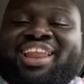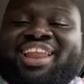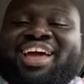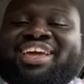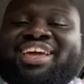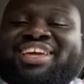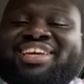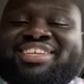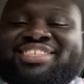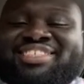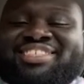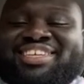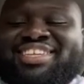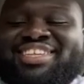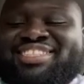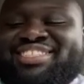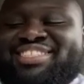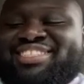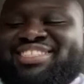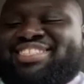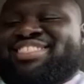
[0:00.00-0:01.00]
Like, it's
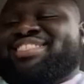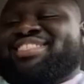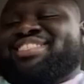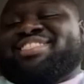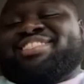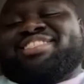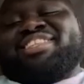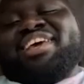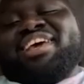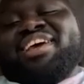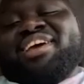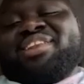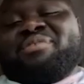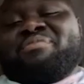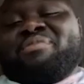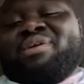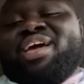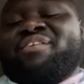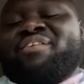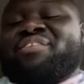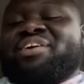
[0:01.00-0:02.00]
just
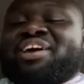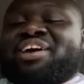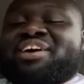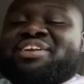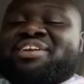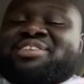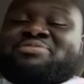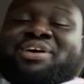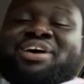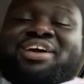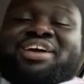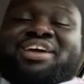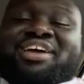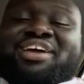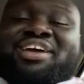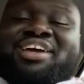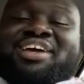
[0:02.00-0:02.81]
them heavy hitters, man.